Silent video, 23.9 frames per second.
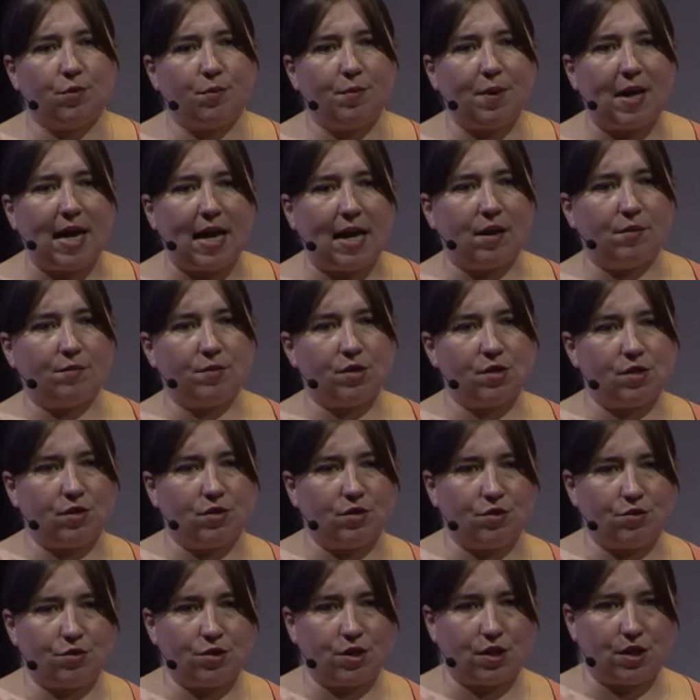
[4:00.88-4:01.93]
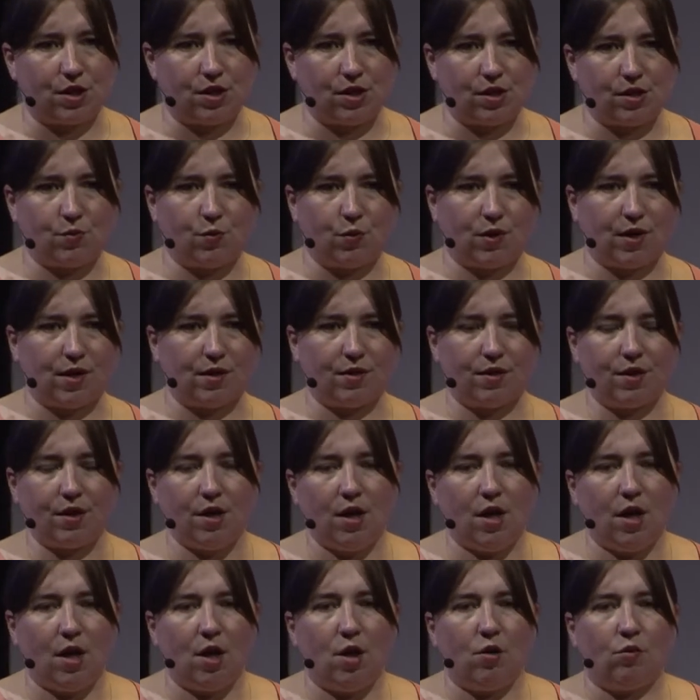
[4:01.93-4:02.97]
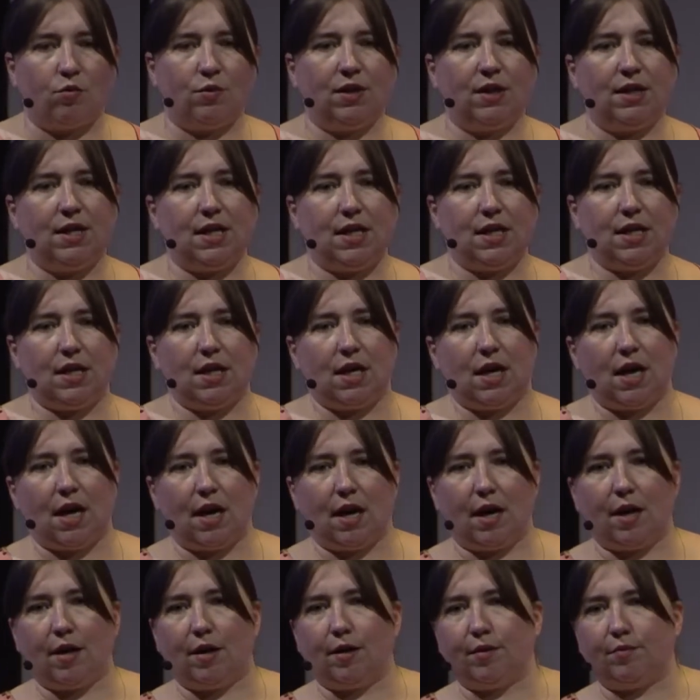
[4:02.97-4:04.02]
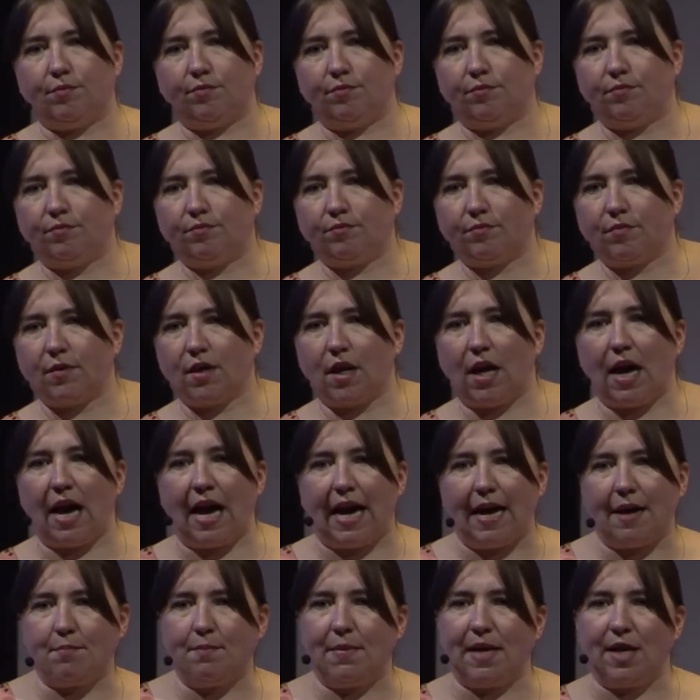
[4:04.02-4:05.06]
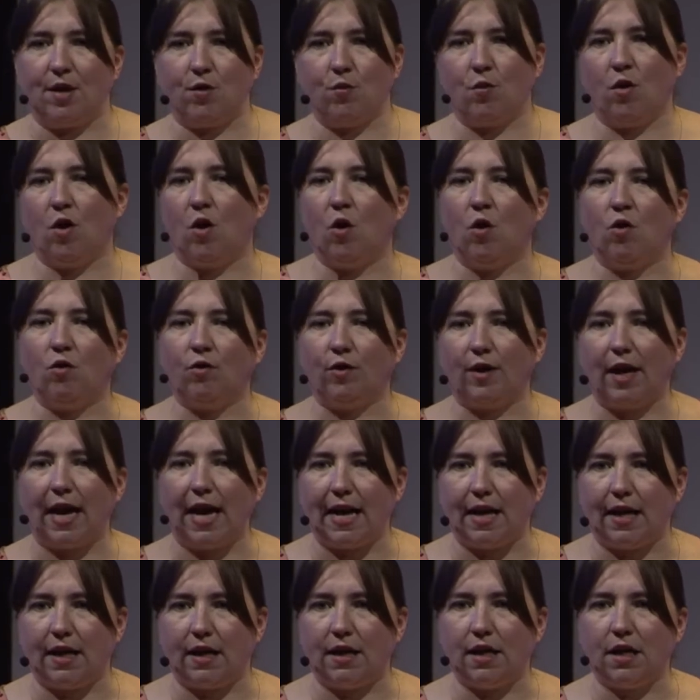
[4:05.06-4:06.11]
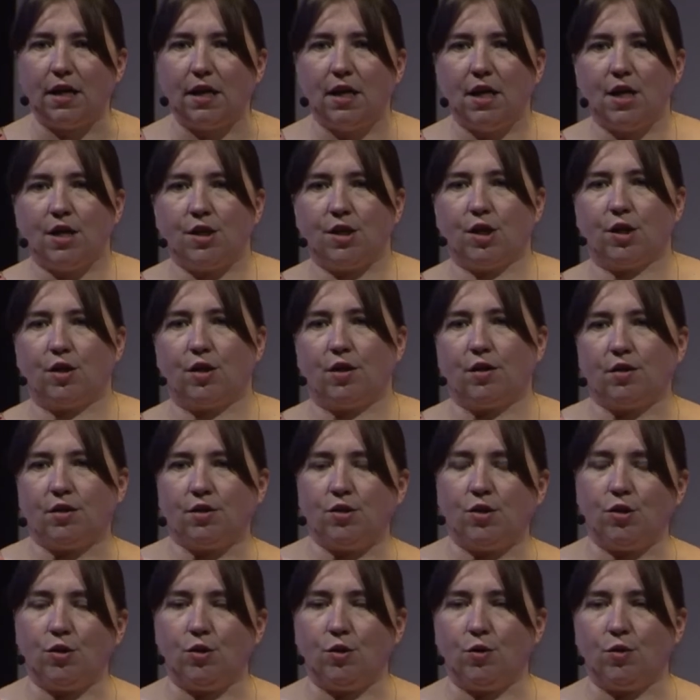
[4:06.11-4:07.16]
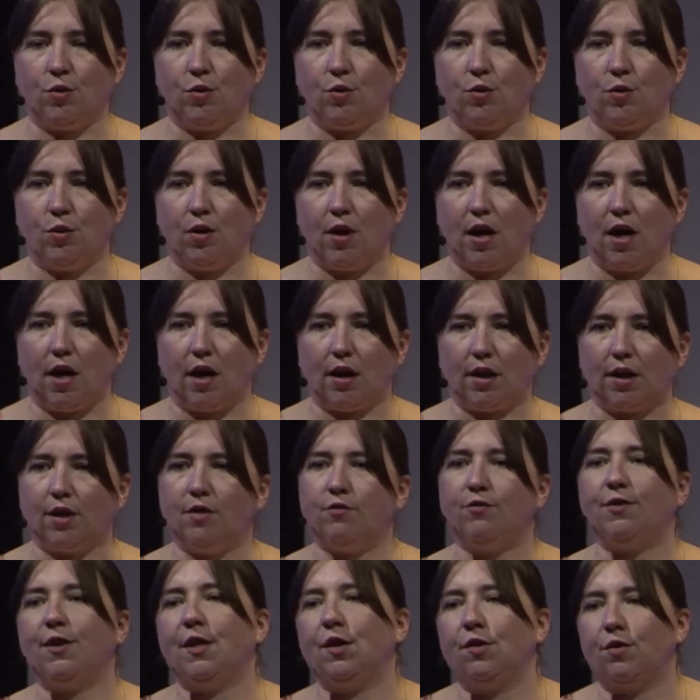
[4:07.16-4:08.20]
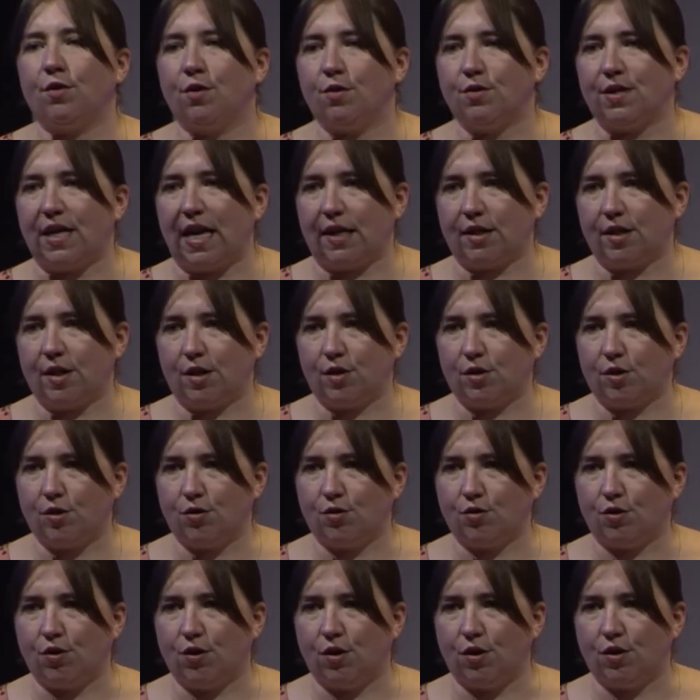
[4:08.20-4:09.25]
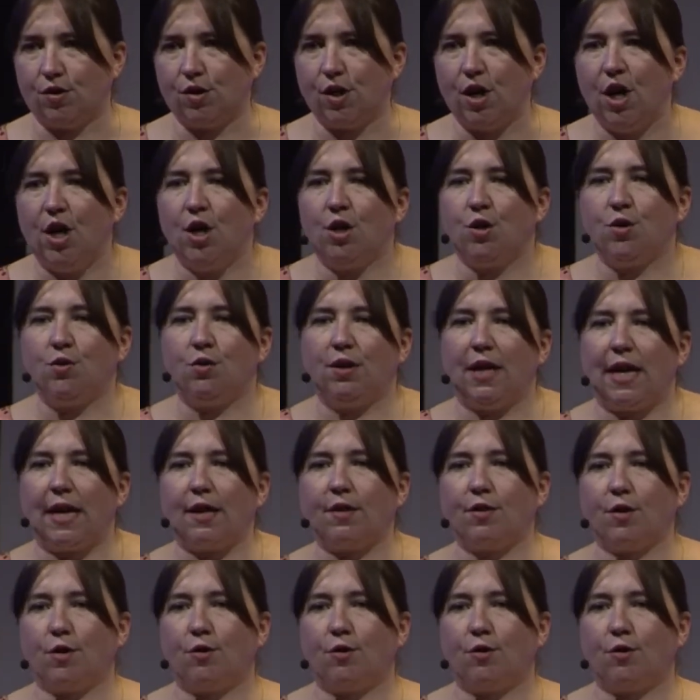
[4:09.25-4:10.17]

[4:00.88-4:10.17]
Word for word: PAM solutions with really um, high manual overhead to to uh, configure those access controls, you lack the